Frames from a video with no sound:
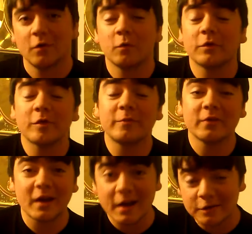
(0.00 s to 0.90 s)
What's up, you
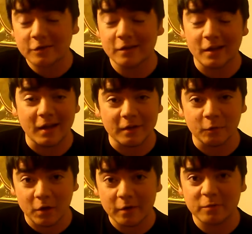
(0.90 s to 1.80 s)
guys, and
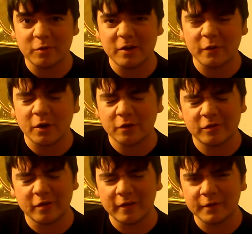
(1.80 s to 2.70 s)
welcome to another
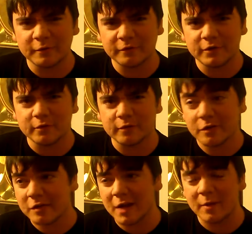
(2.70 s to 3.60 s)
TOnline review.
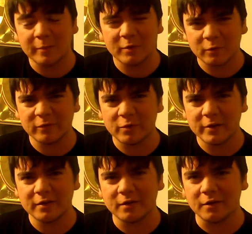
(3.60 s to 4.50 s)
This time I'll be
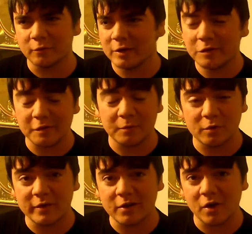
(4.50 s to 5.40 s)
reviewing a recent
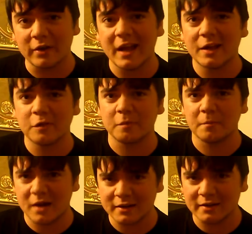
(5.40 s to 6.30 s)
movie called Ex
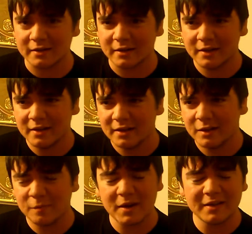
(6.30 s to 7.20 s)
Machina.
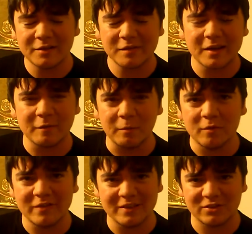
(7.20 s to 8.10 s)
Ex Machina is kind of a
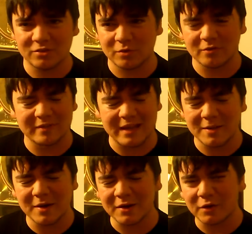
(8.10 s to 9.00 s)
movie that just sort of
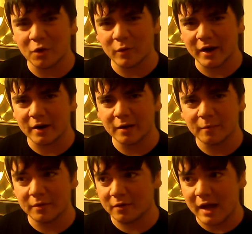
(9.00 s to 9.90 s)
came out of nowhere,
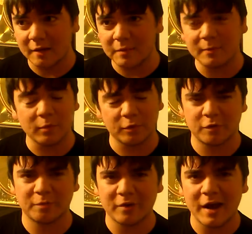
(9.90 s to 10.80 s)
but a lot of people were
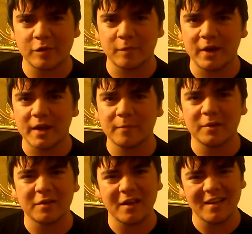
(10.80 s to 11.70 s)
surprised by it.
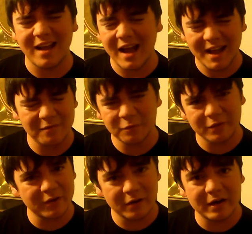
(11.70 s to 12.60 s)
But I haven't
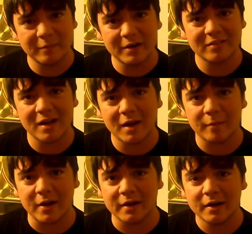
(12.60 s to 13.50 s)
really heard anybody talk
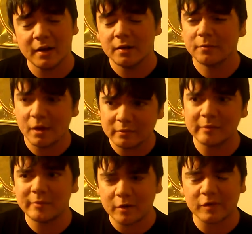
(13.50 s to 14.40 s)
about it,
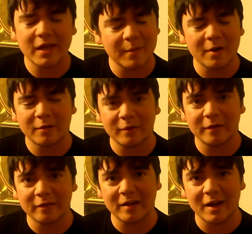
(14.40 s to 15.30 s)
probably because it came out
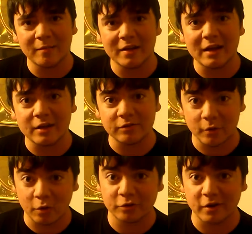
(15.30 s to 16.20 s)
around the time that Age of
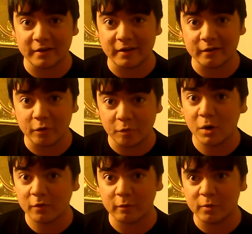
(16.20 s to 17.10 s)
Ultron did. And those
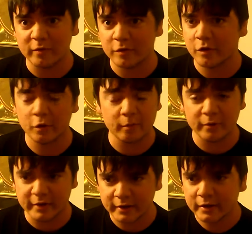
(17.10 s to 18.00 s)
Marvel movies, oh
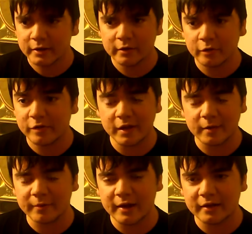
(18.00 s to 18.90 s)
boy, those take
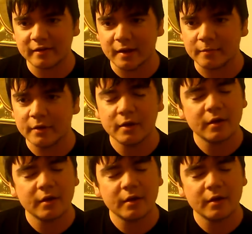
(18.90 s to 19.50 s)
up a lot of time.